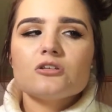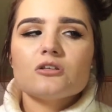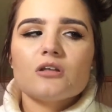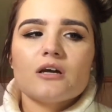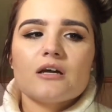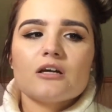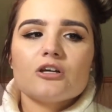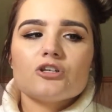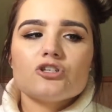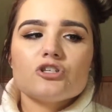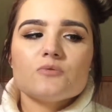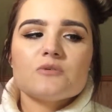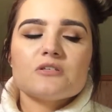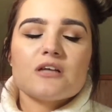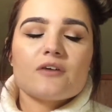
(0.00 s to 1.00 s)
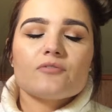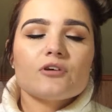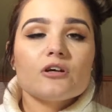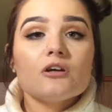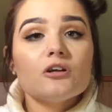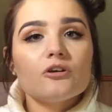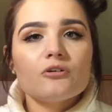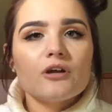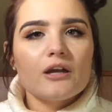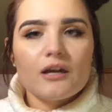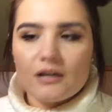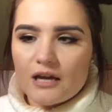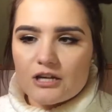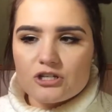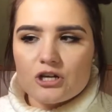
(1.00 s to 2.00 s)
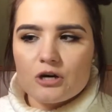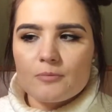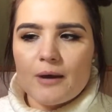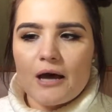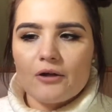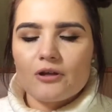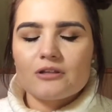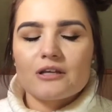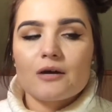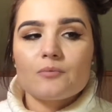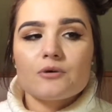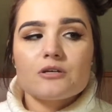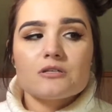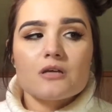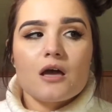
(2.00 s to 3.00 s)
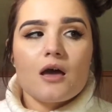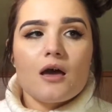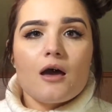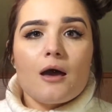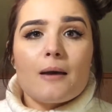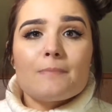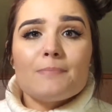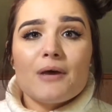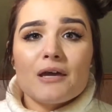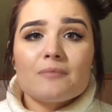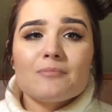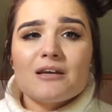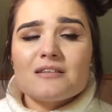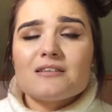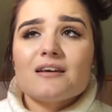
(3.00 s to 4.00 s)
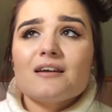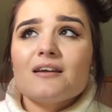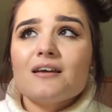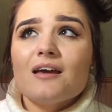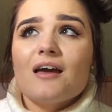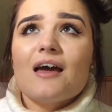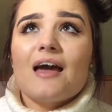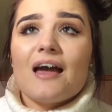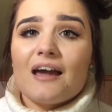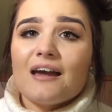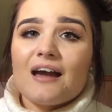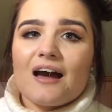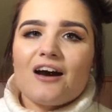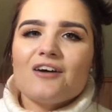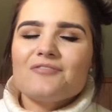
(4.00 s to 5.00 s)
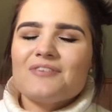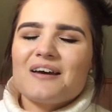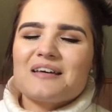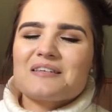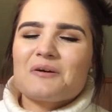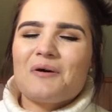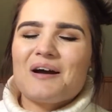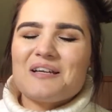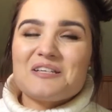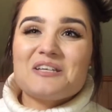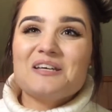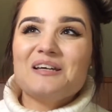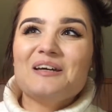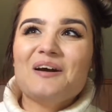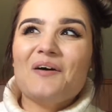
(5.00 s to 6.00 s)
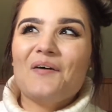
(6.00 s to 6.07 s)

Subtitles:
like, she was definitely going to create an eyeshadow palette that was pigmented AF, as what she